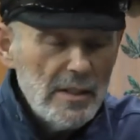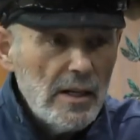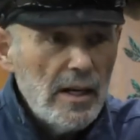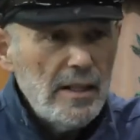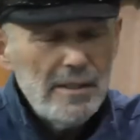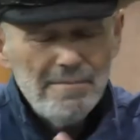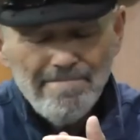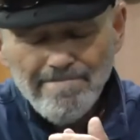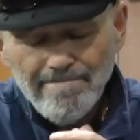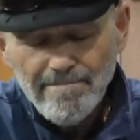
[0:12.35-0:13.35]
Um,
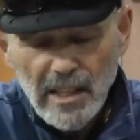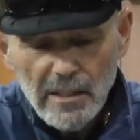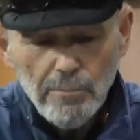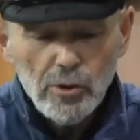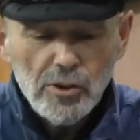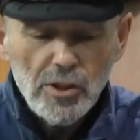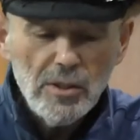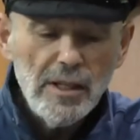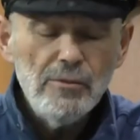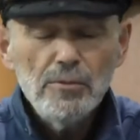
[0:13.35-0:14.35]
on a personal
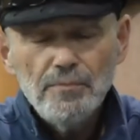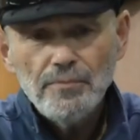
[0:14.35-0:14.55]
level,